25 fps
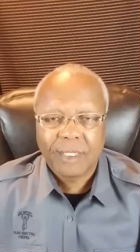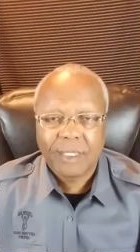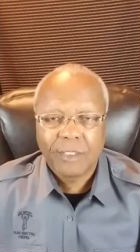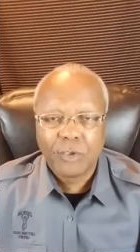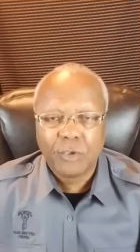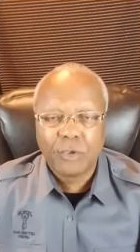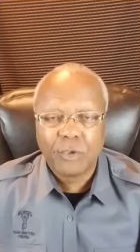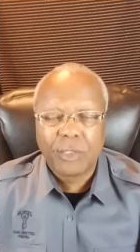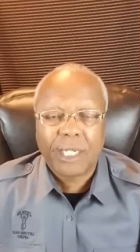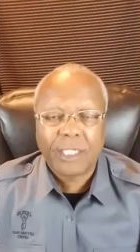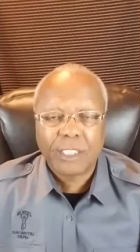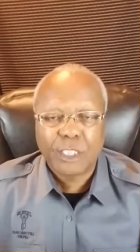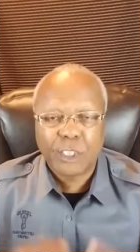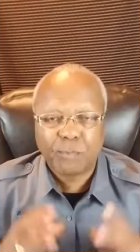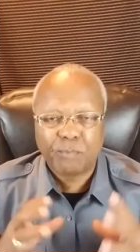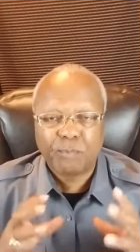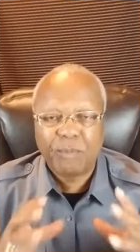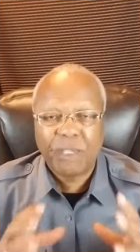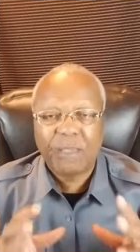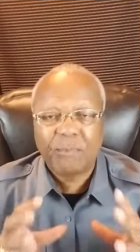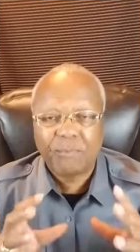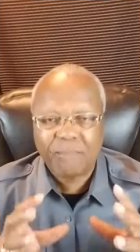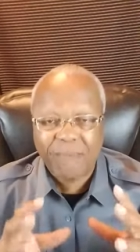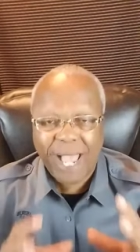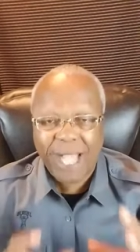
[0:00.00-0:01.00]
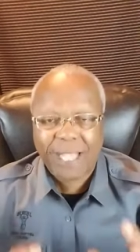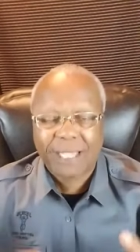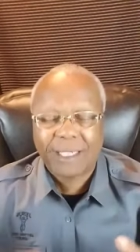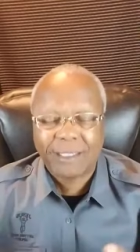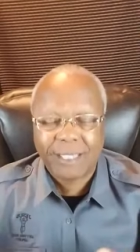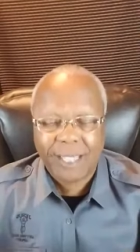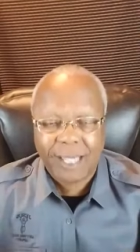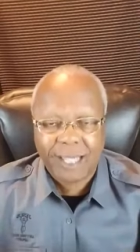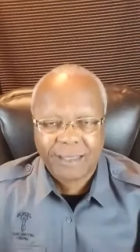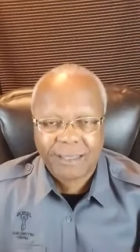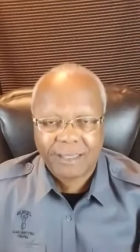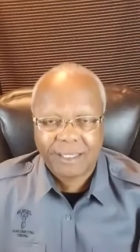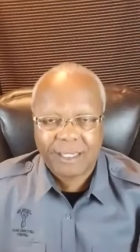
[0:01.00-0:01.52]
You got to speak back to
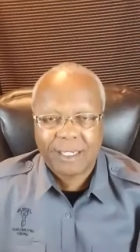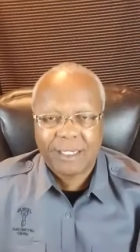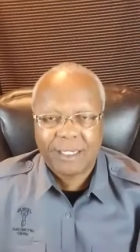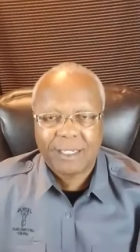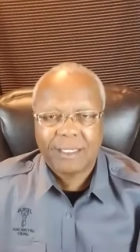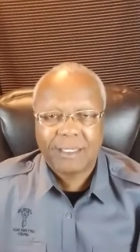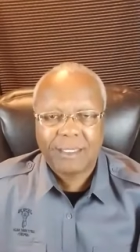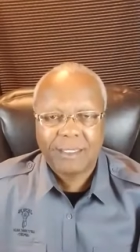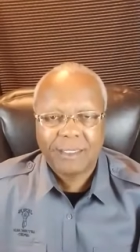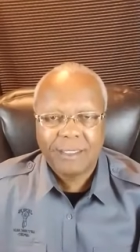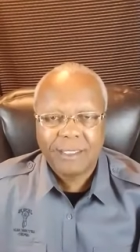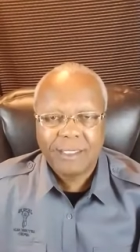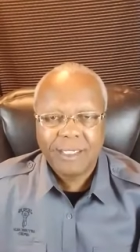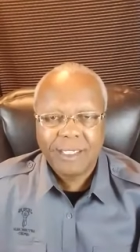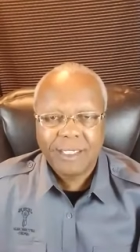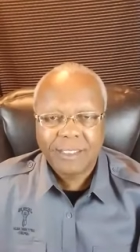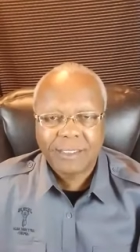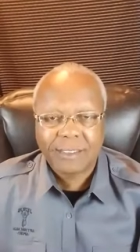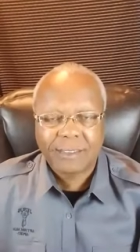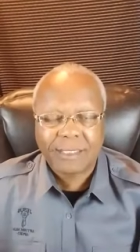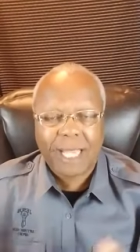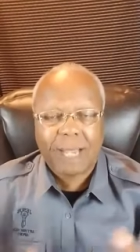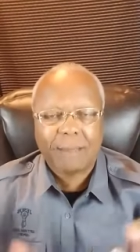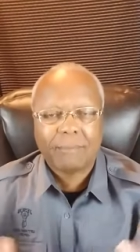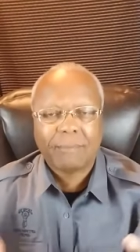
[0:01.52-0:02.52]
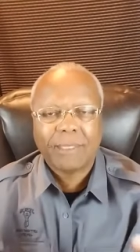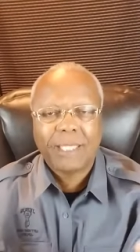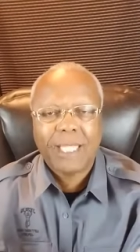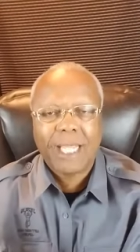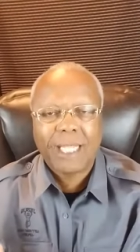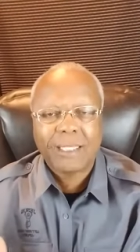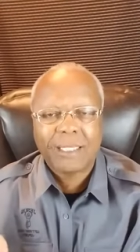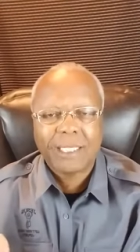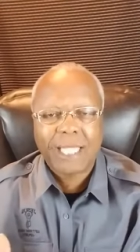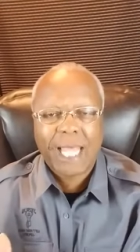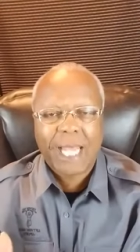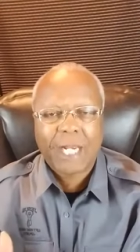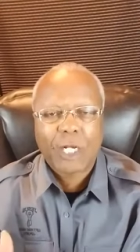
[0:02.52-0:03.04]
that thing. Stop
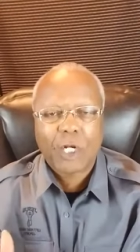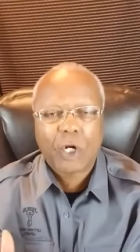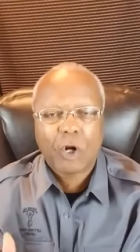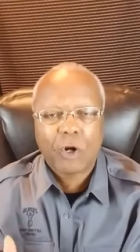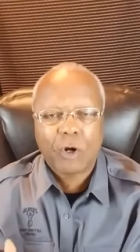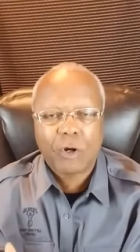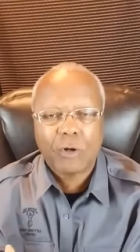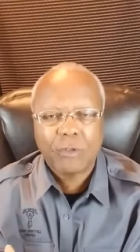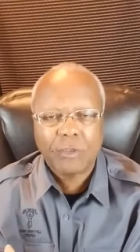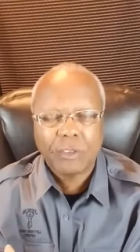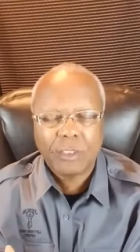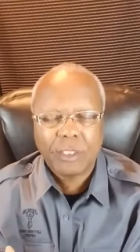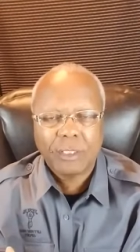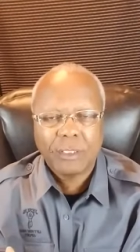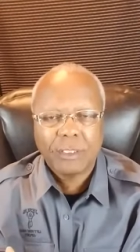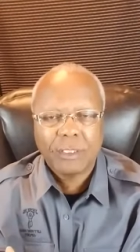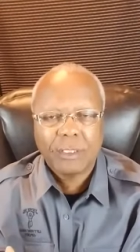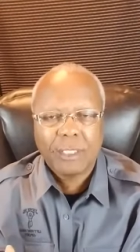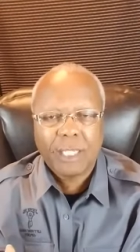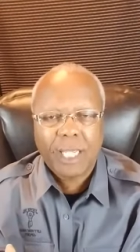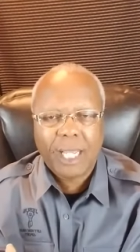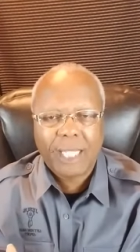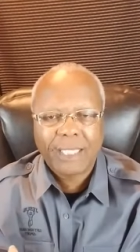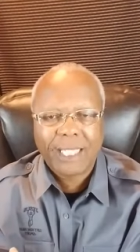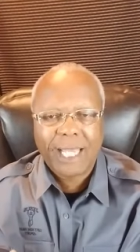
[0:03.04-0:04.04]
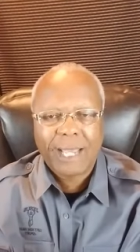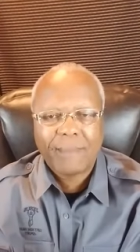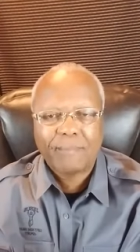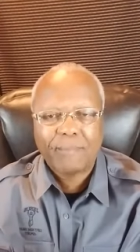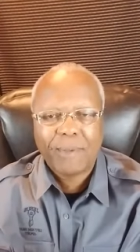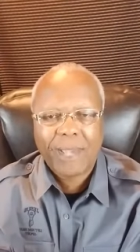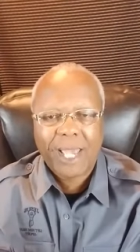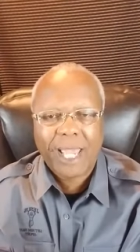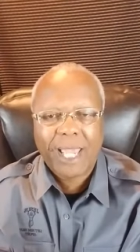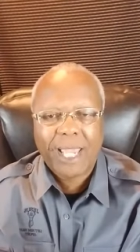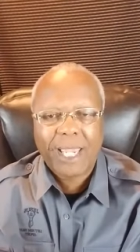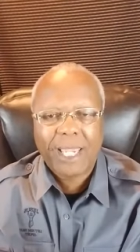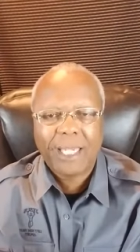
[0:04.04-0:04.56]
letting that hurt and that
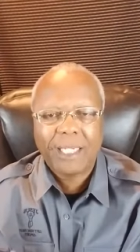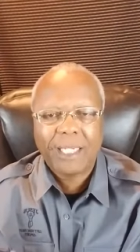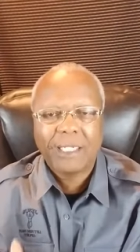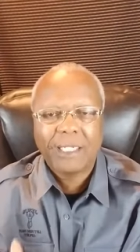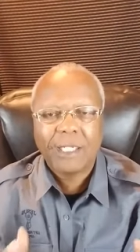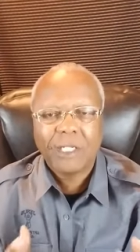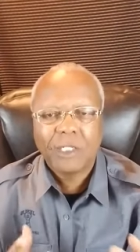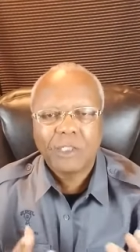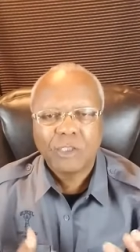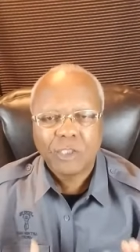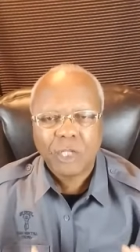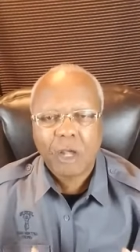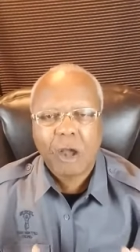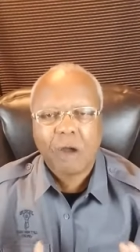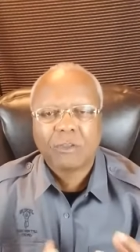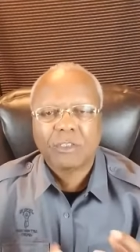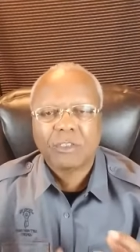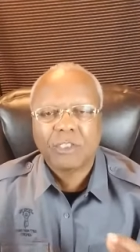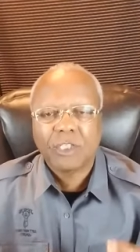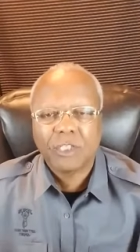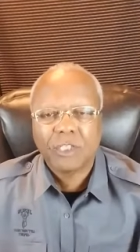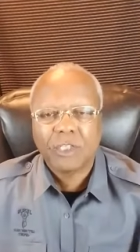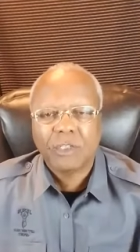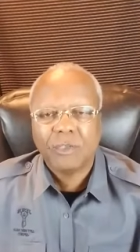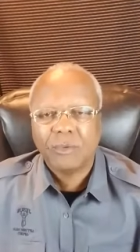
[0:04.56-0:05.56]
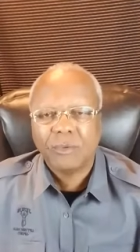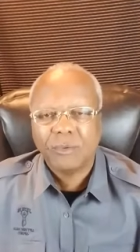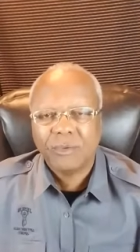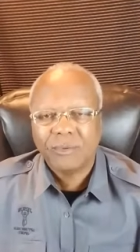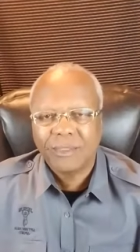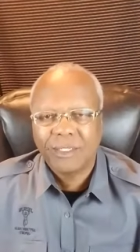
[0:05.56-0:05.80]
pain talk to you.